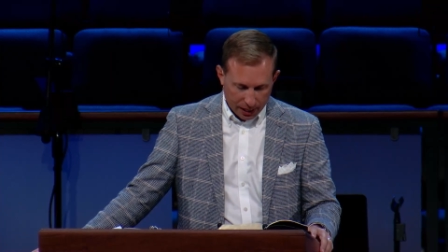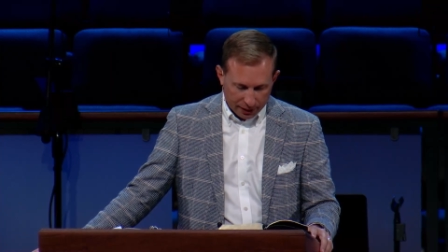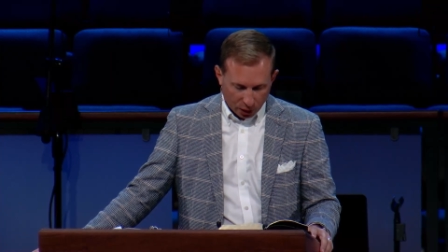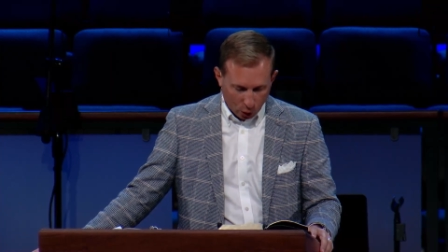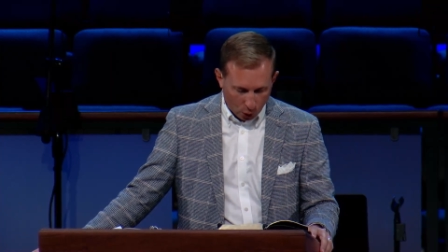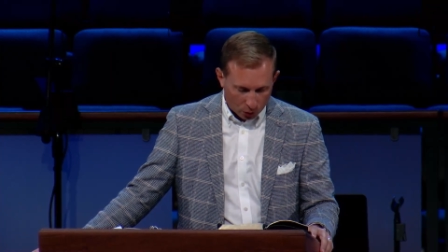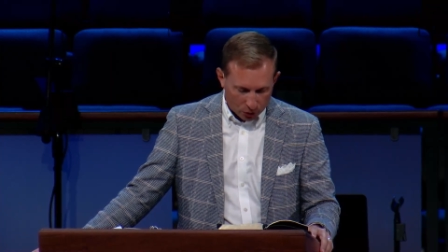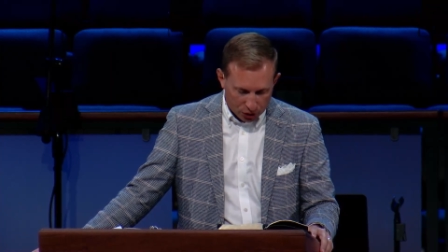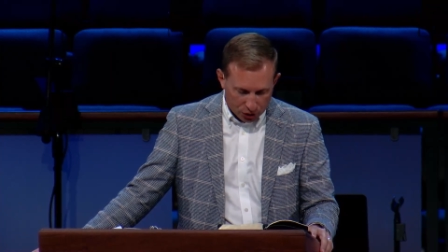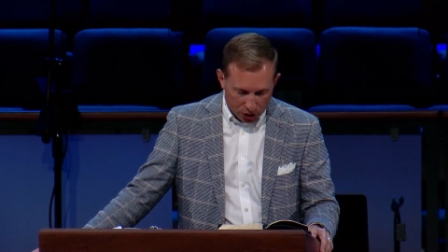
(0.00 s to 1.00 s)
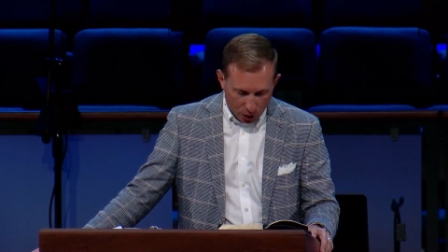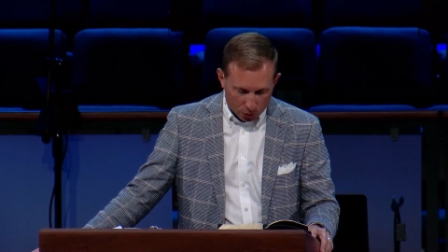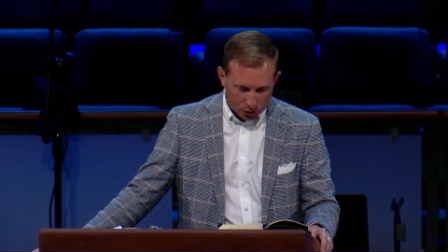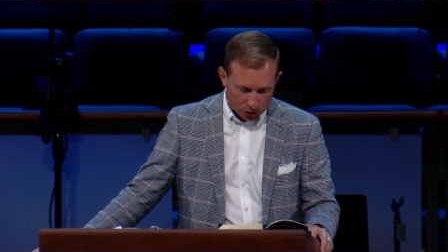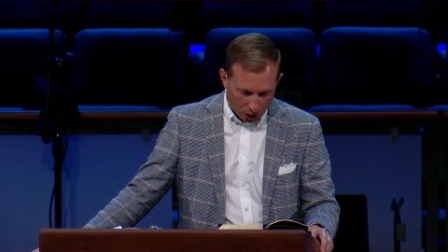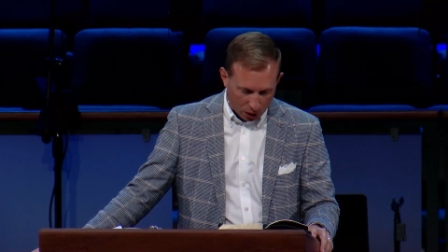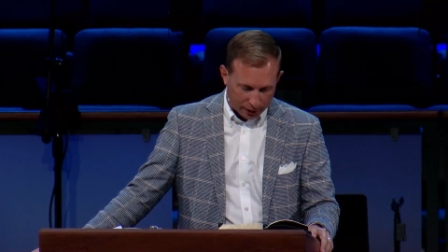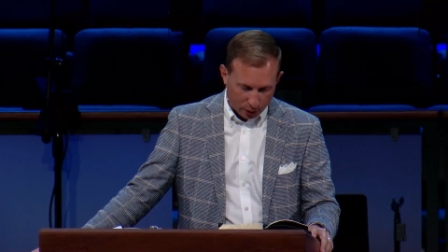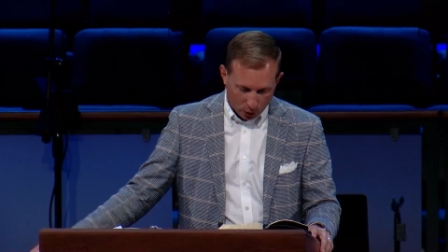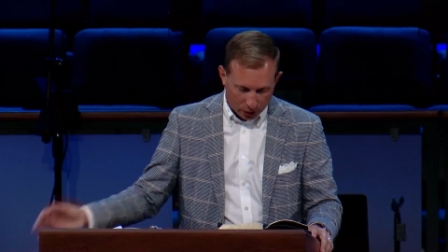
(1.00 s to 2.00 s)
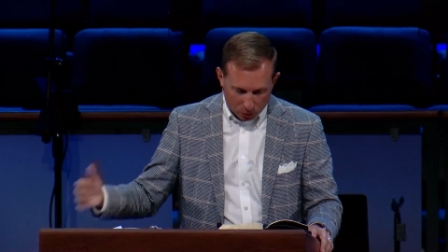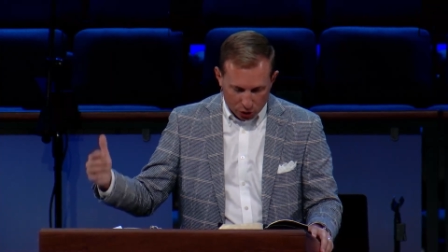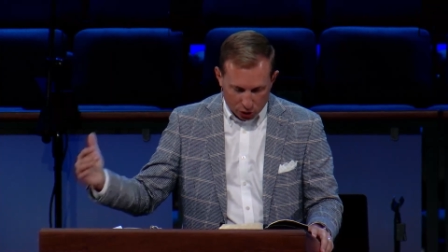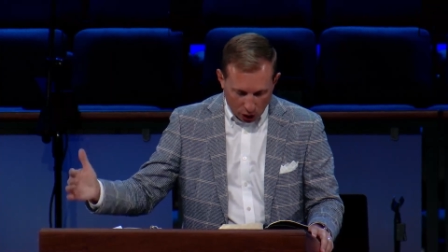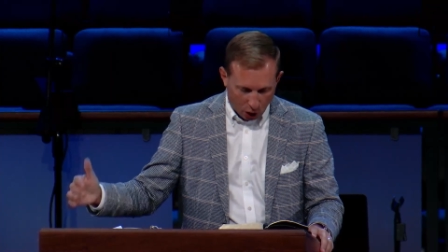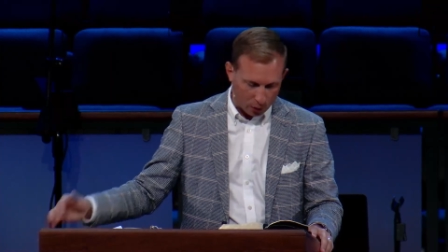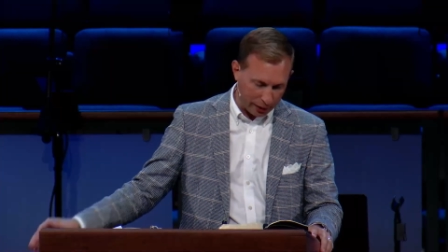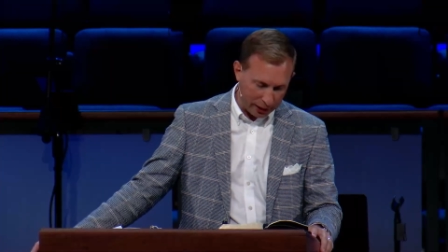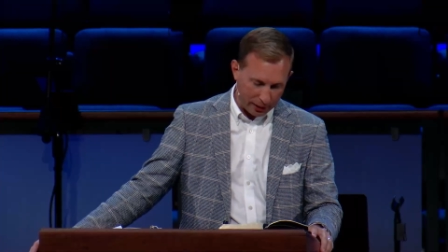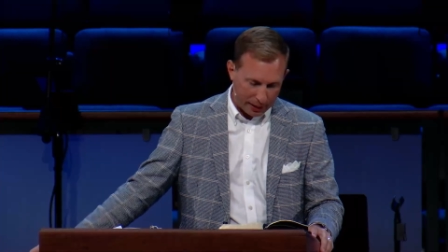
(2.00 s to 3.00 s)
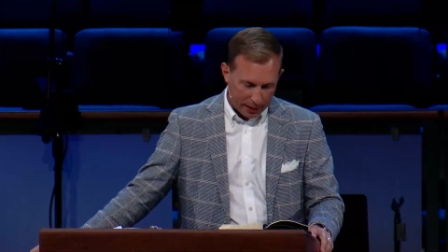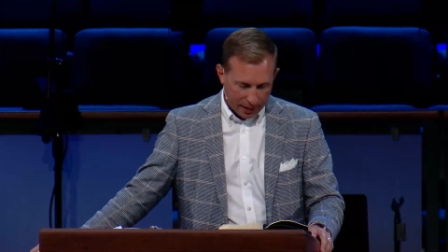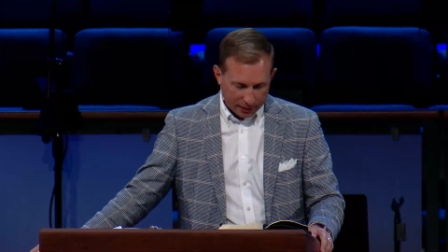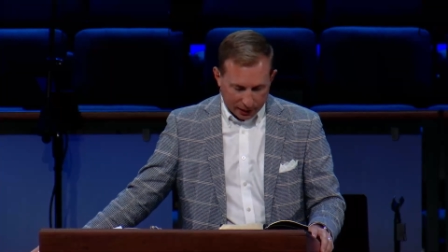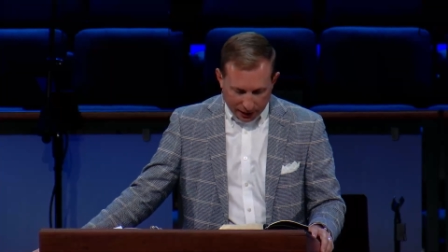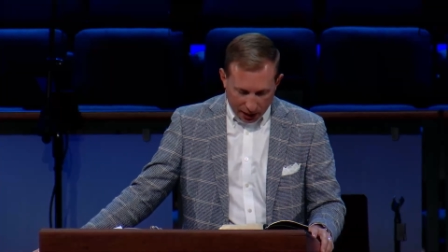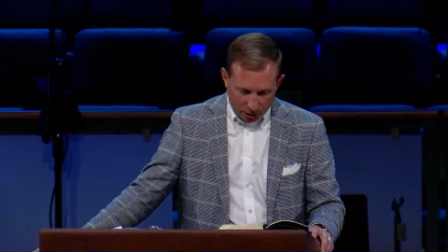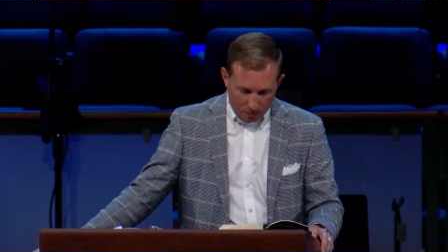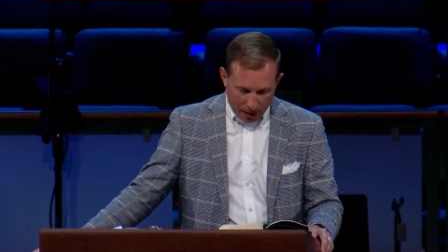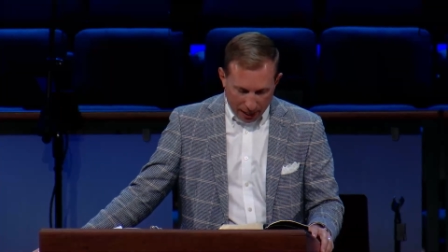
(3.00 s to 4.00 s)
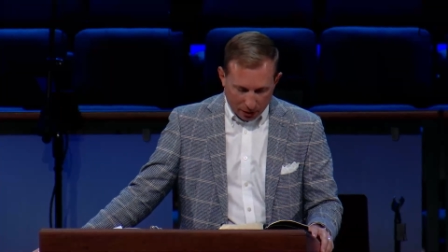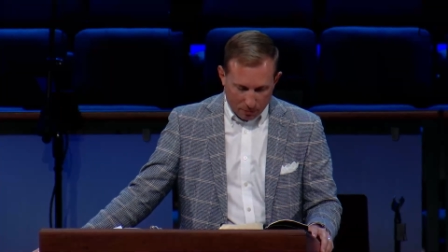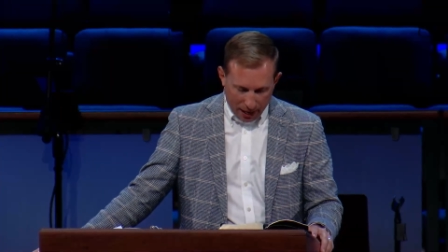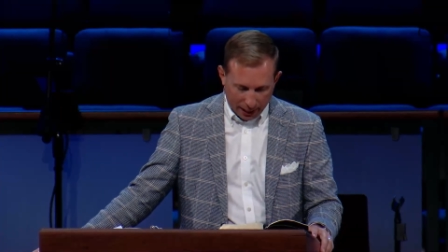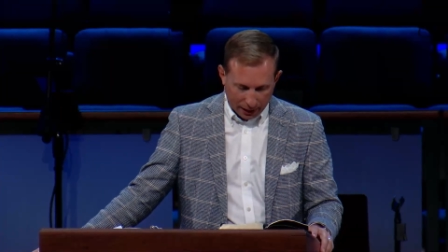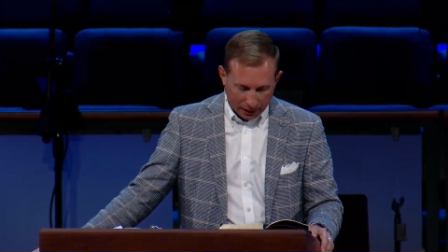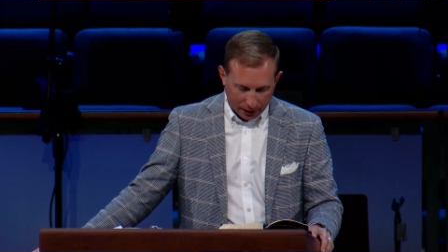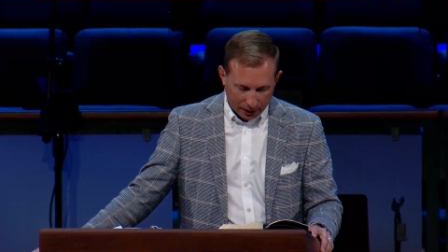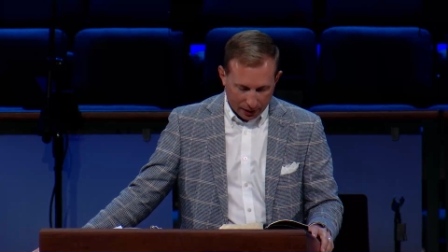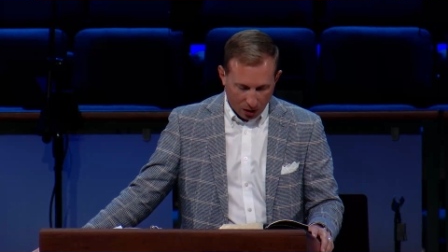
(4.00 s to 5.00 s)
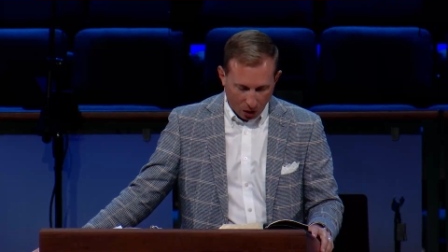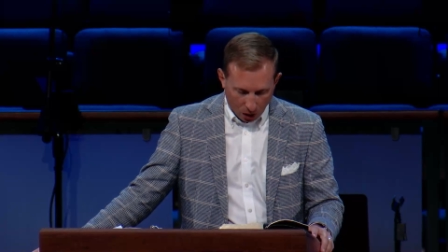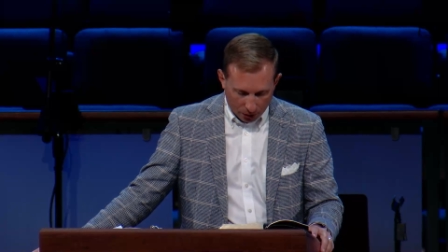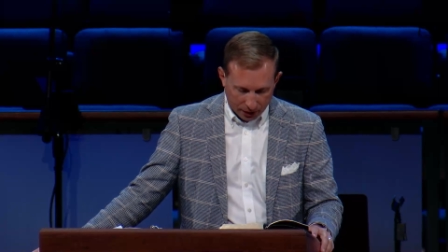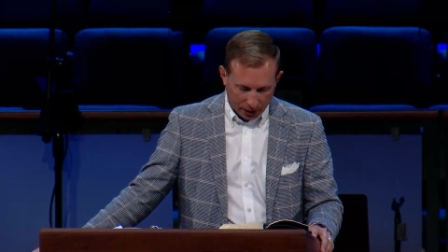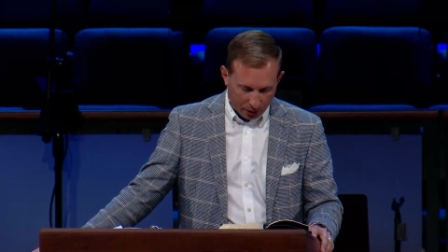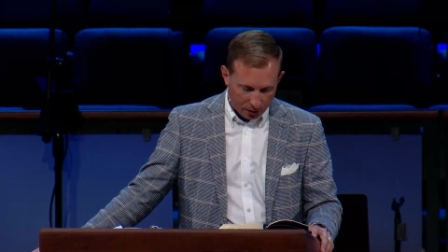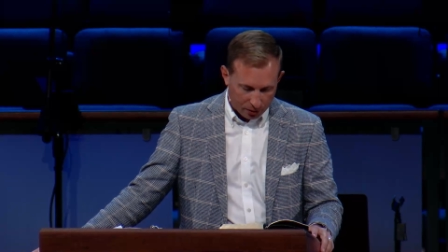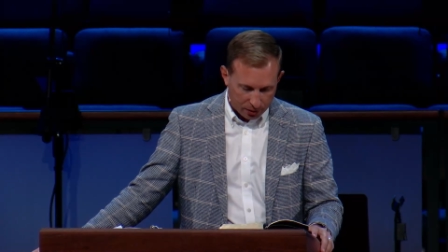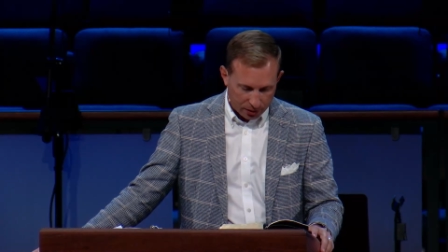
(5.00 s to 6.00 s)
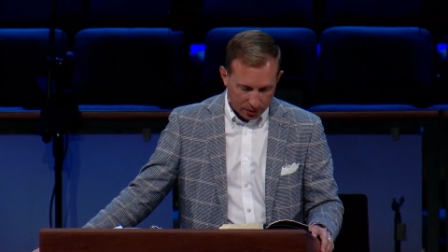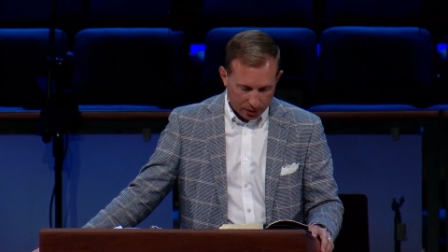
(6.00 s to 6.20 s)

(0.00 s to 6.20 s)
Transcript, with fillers: And the Lord was so sorry, or he was sorry, that he had made man on the earth.